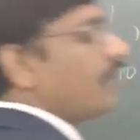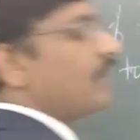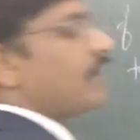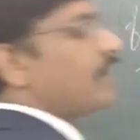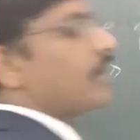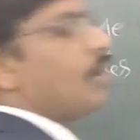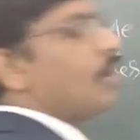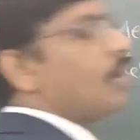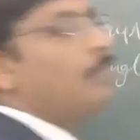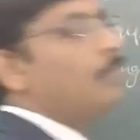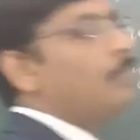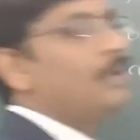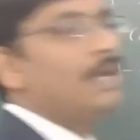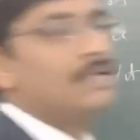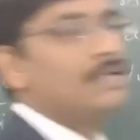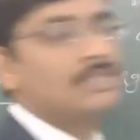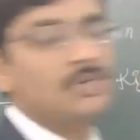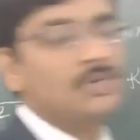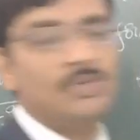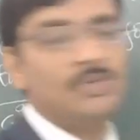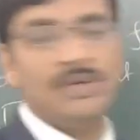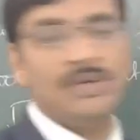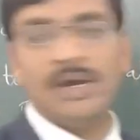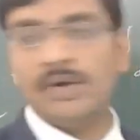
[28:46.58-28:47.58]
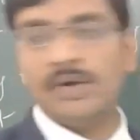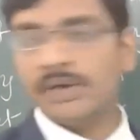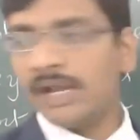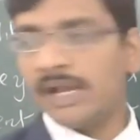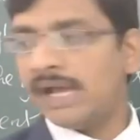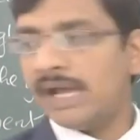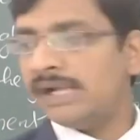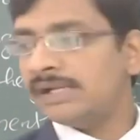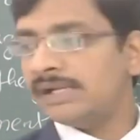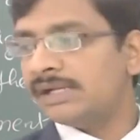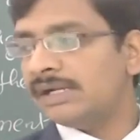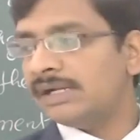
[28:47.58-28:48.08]
a couple actually we have
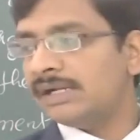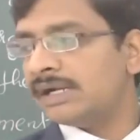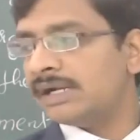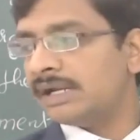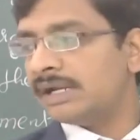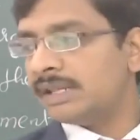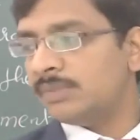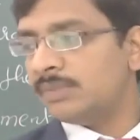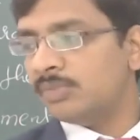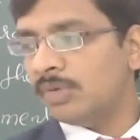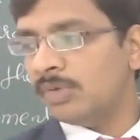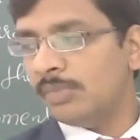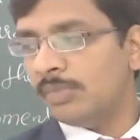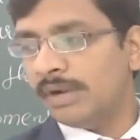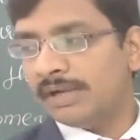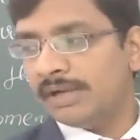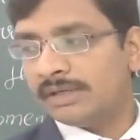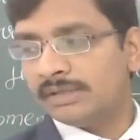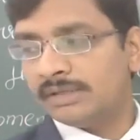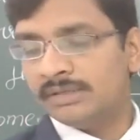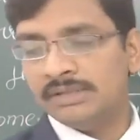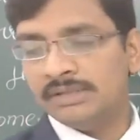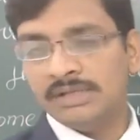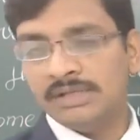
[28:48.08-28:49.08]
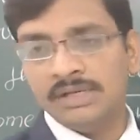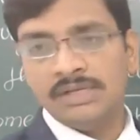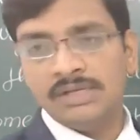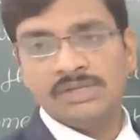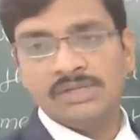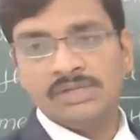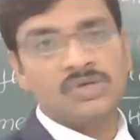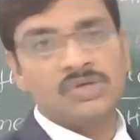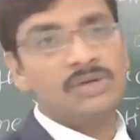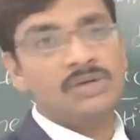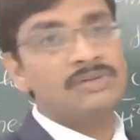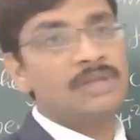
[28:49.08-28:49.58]
calculated the moment.
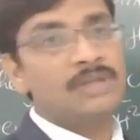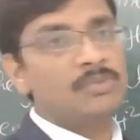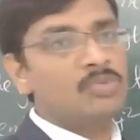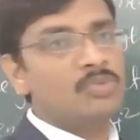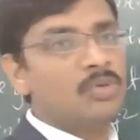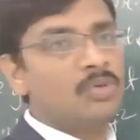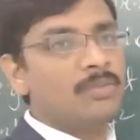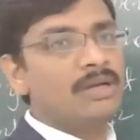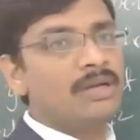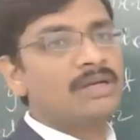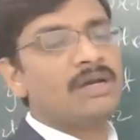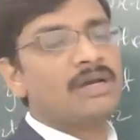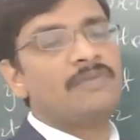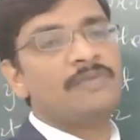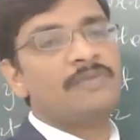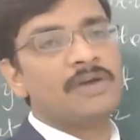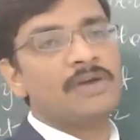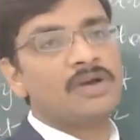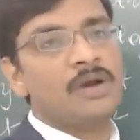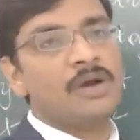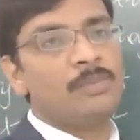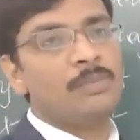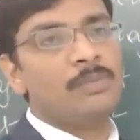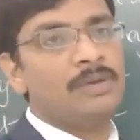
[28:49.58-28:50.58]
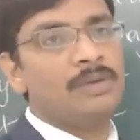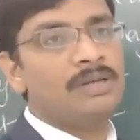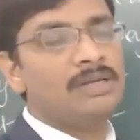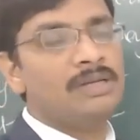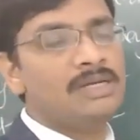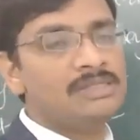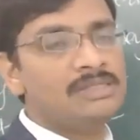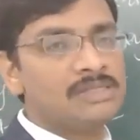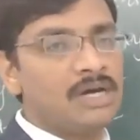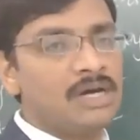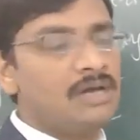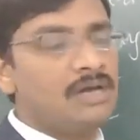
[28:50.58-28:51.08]
So the moment of a couple
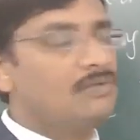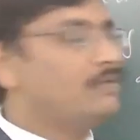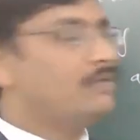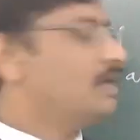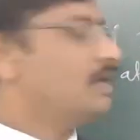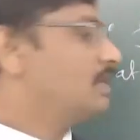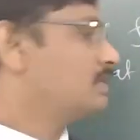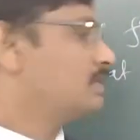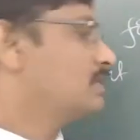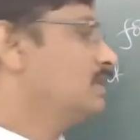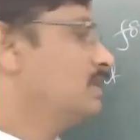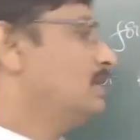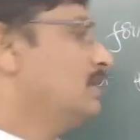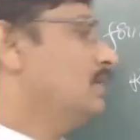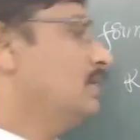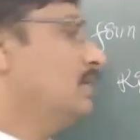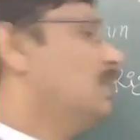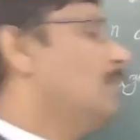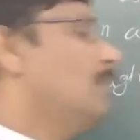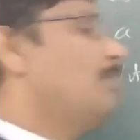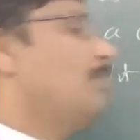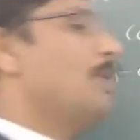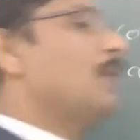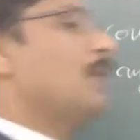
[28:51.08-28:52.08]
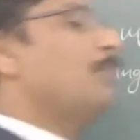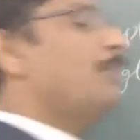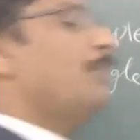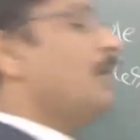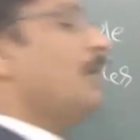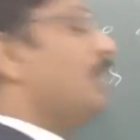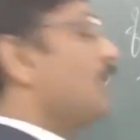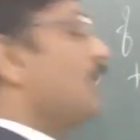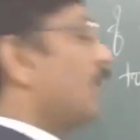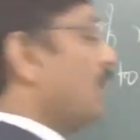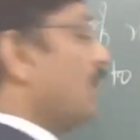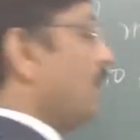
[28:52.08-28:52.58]
is always the
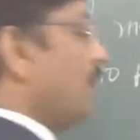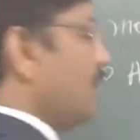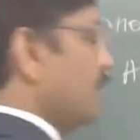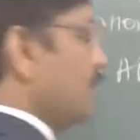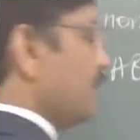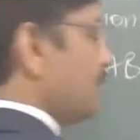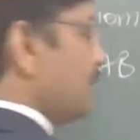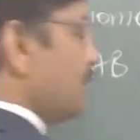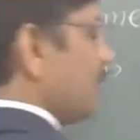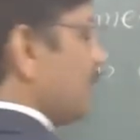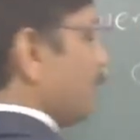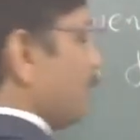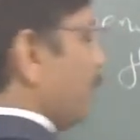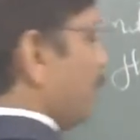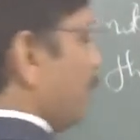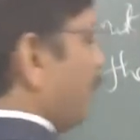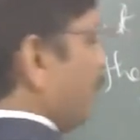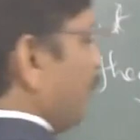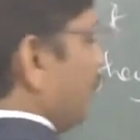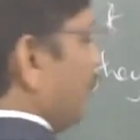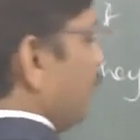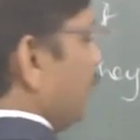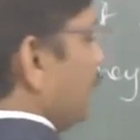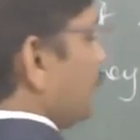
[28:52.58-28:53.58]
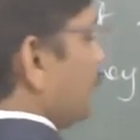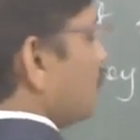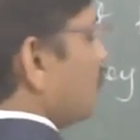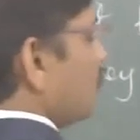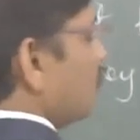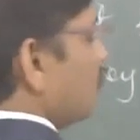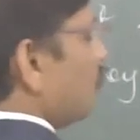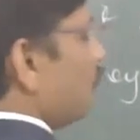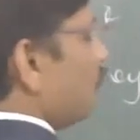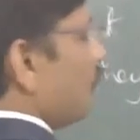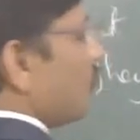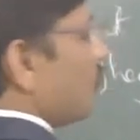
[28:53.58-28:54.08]
perpendicular distance between these
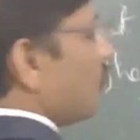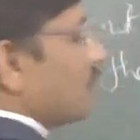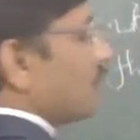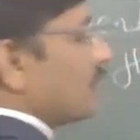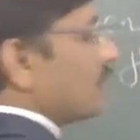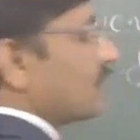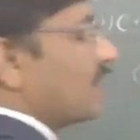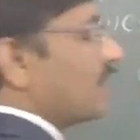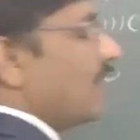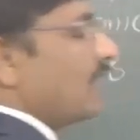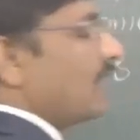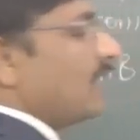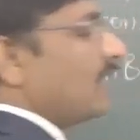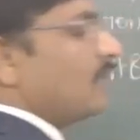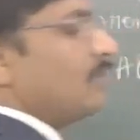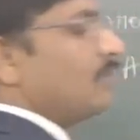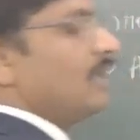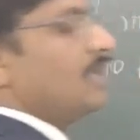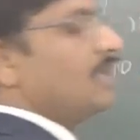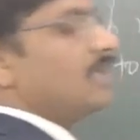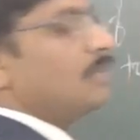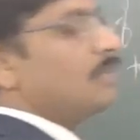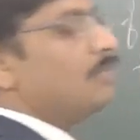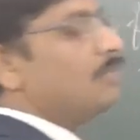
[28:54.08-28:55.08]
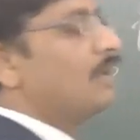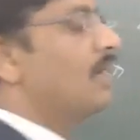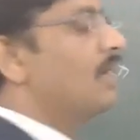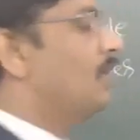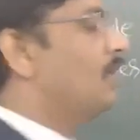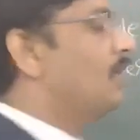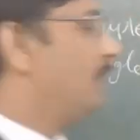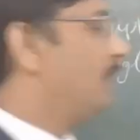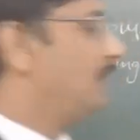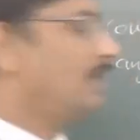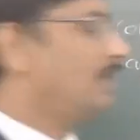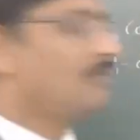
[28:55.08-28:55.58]
two forces getting multiplied
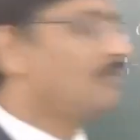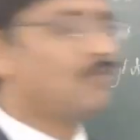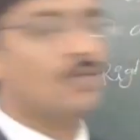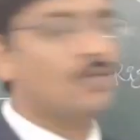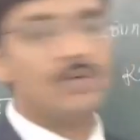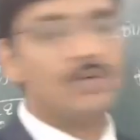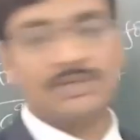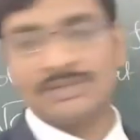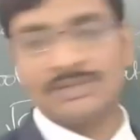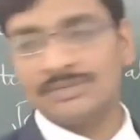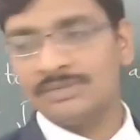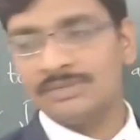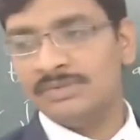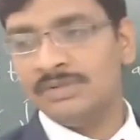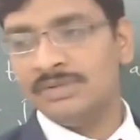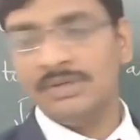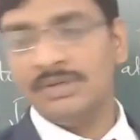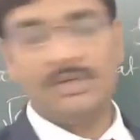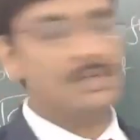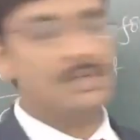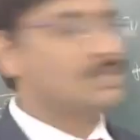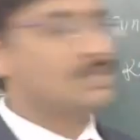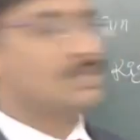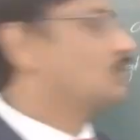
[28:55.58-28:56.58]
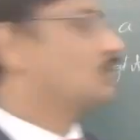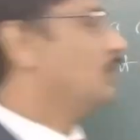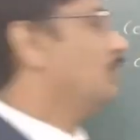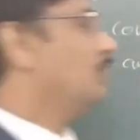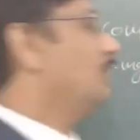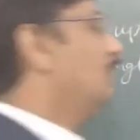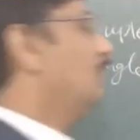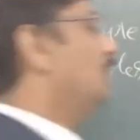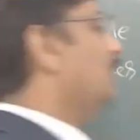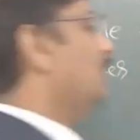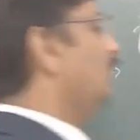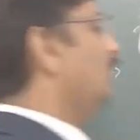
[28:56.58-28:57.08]
by the force. So